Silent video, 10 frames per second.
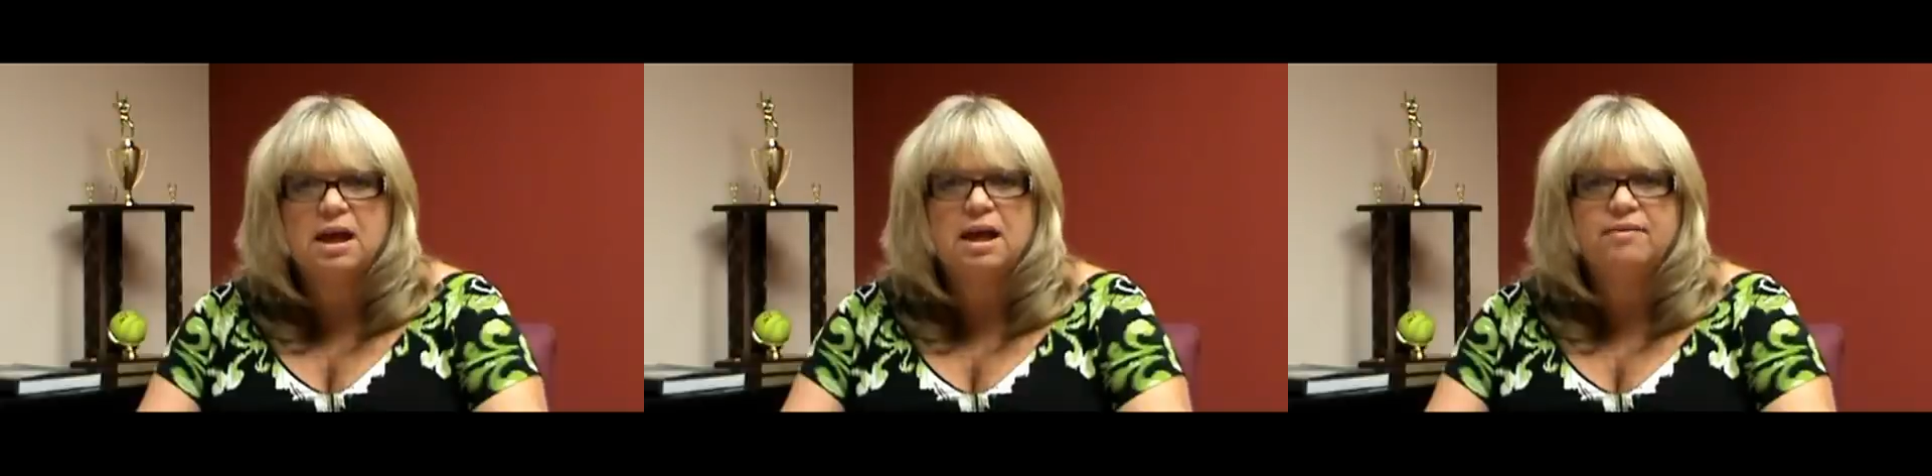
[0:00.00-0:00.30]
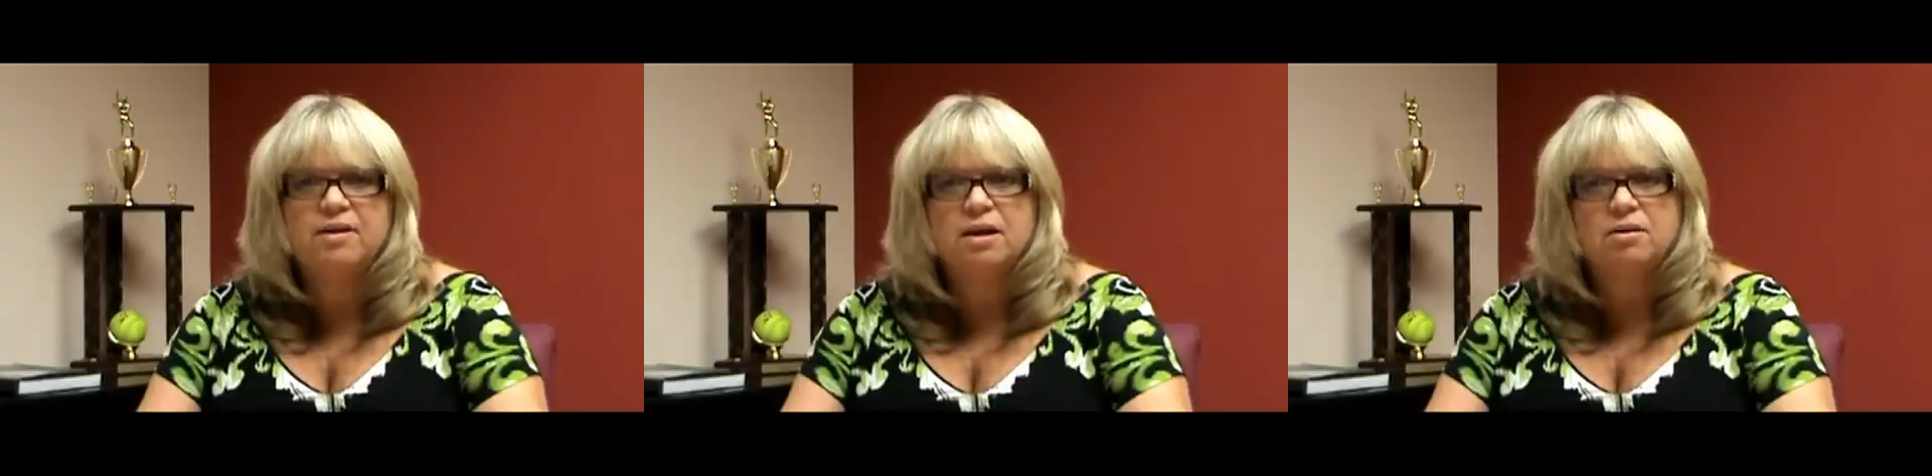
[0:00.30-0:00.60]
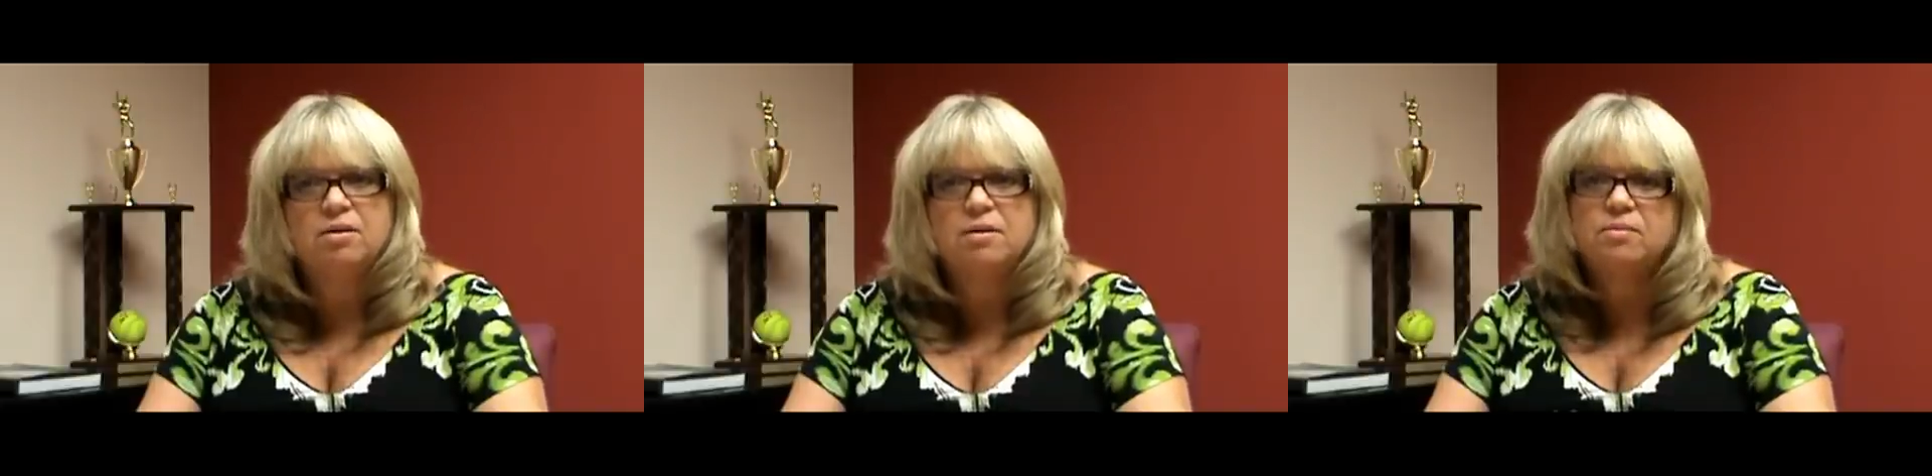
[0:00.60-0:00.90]
I
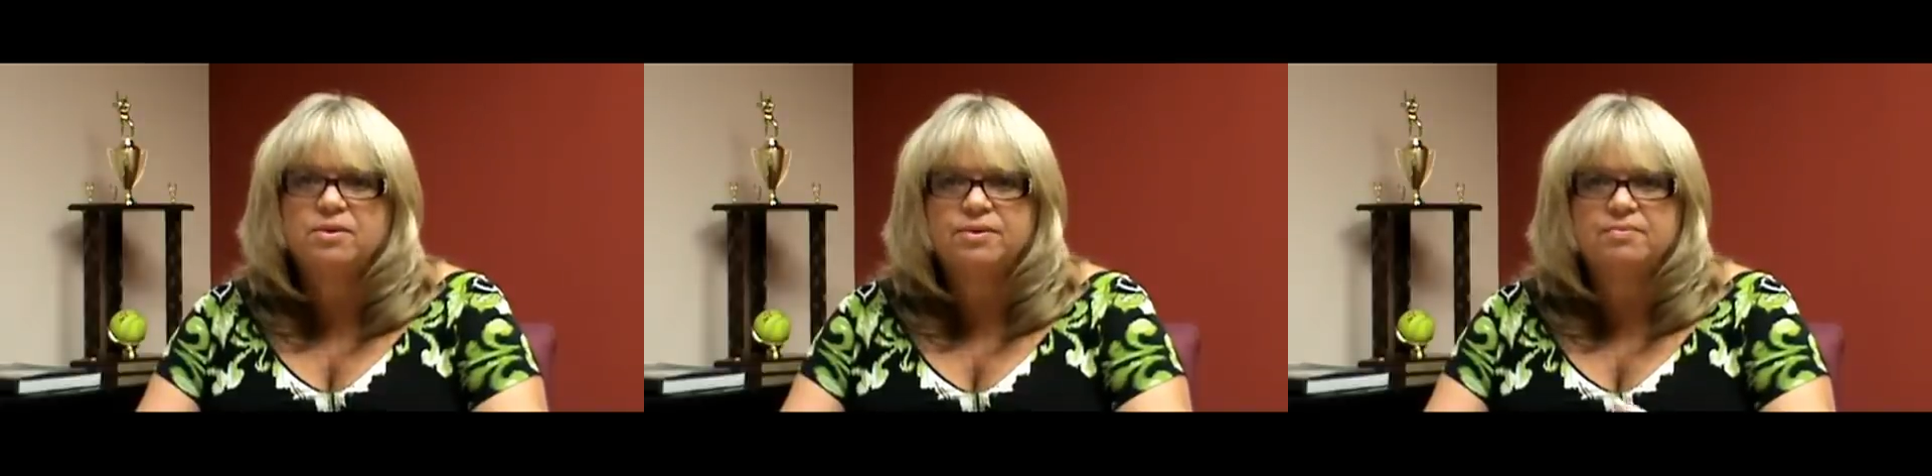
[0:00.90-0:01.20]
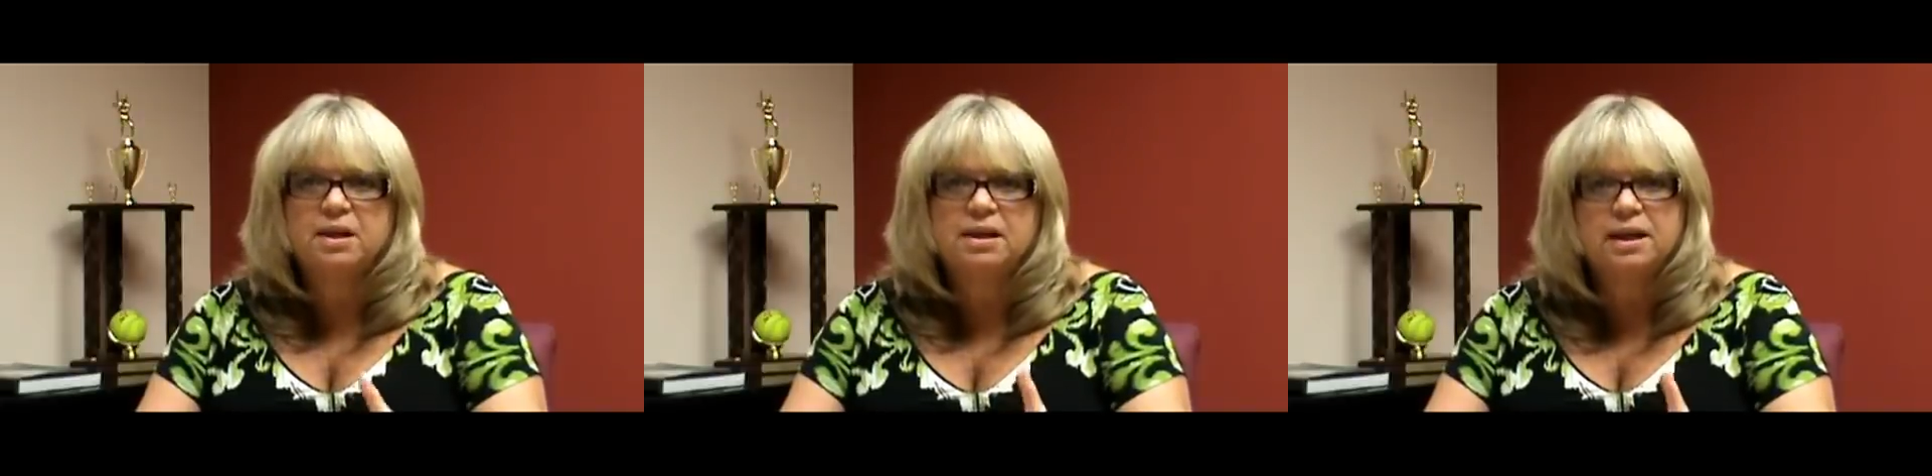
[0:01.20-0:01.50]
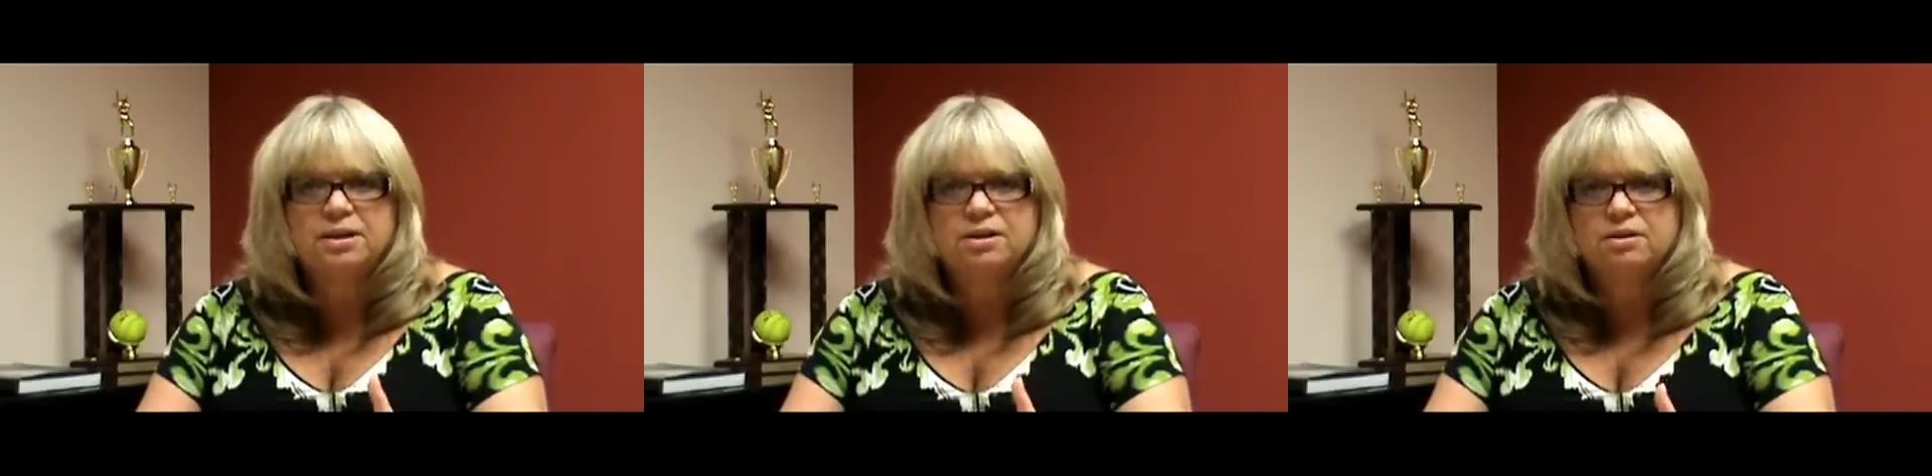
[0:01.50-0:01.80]
follow up with my
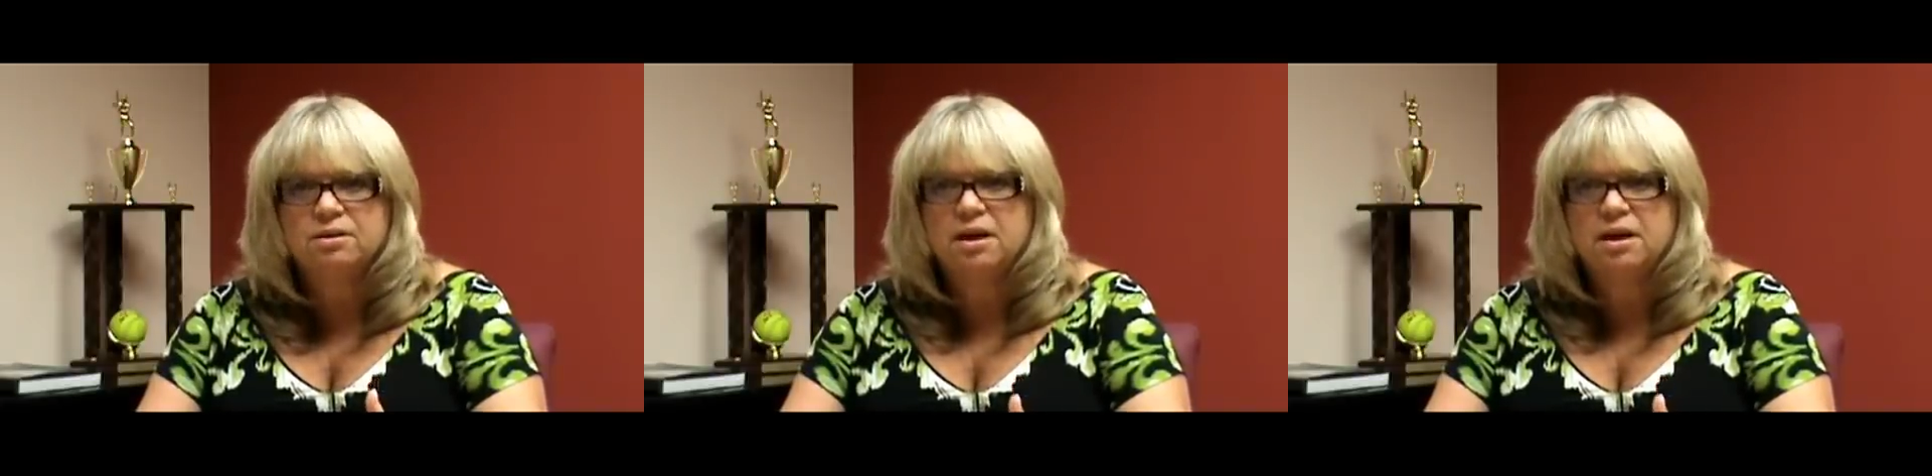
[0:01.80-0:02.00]
lender.